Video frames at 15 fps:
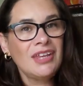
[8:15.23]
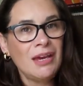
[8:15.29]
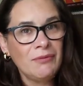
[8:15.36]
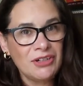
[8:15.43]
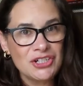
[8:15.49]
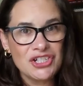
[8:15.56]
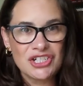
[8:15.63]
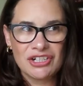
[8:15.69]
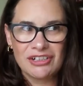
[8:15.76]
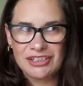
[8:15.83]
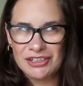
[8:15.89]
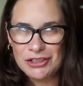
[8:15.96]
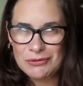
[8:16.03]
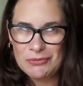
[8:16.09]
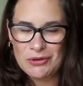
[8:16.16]
I'm going to share
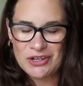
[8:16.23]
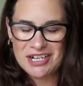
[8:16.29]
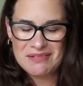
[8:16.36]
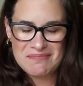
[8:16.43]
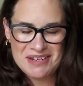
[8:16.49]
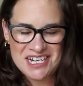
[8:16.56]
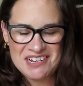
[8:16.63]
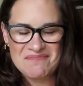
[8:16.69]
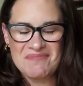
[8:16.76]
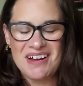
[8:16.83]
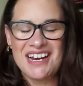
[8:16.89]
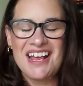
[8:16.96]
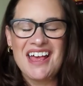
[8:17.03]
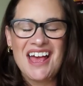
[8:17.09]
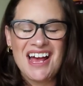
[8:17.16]
a little more in a minute,
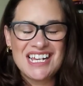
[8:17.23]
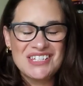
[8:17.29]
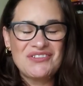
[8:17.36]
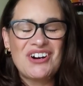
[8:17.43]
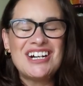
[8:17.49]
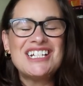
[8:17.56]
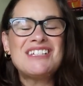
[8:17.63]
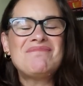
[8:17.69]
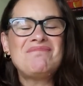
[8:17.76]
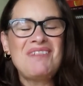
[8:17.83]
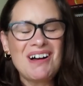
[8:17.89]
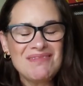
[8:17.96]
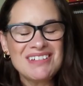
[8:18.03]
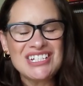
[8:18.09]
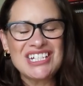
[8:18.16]
but as far as
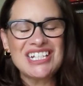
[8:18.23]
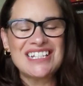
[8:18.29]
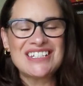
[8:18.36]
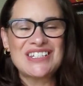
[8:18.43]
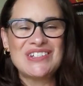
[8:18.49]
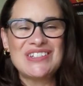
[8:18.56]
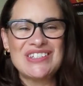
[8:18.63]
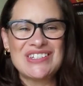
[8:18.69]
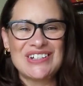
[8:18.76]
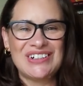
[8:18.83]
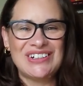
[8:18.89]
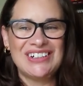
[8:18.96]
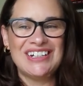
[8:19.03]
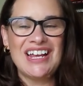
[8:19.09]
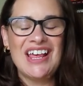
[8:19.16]
publishing is
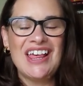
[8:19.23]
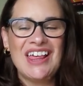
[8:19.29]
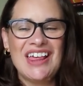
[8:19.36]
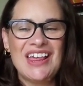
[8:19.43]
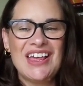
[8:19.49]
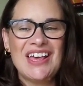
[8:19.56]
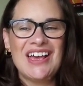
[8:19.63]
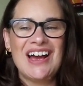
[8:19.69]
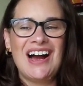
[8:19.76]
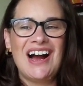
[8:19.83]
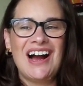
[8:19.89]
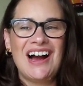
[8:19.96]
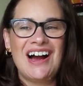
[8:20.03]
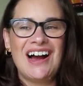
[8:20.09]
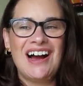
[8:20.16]
concerned,
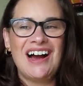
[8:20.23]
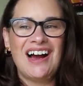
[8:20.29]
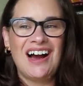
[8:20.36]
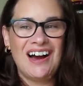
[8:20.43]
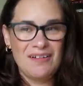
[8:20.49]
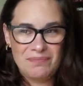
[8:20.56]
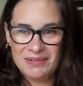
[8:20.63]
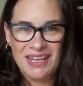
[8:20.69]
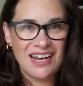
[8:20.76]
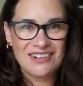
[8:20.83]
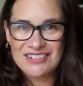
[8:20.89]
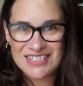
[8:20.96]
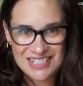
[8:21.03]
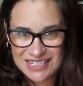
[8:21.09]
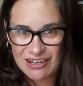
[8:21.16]
I
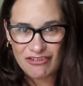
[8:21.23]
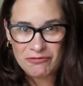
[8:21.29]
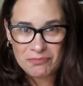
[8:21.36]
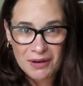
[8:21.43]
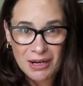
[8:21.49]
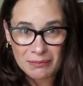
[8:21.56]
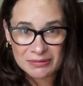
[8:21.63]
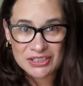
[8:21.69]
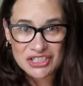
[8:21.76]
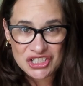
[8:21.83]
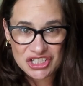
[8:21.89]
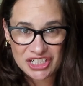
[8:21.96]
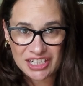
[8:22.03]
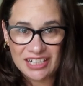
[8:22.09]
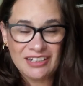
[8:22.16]
plan on
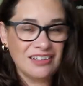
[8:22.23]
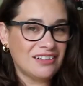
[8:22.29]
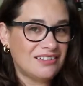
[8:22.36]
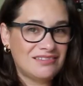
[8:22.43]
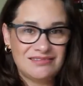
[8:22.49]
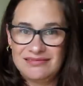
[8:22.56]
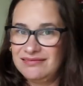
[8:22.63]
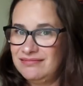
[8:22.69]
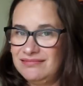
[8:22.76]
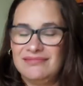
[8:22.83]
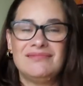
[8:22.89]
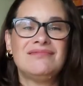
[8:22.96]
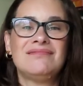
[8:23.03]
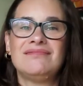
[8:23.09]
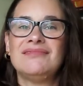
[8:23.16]
self-publishing,
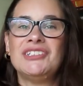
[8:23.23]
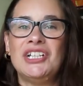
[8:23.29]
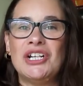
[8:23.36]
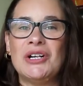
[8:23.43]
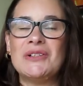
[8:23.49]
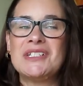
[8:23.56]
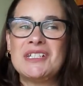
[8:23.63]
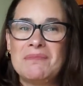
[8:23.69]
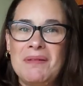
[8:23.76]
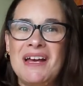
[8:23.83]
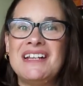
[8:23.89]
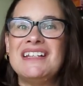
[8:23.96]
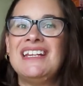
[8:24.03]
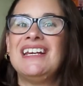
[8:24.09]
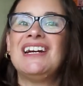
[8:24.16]
you know,
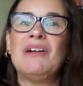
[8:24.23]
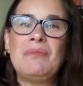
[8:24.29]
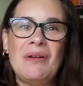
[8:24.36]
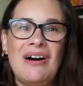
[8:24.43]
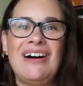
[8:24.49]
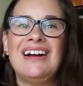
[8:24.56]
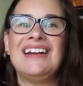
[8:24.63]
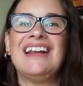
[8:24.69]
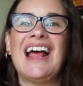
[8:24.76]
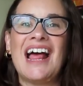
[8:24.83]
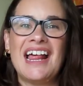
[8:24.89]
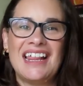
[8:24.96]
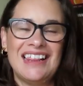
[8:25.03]
depending upon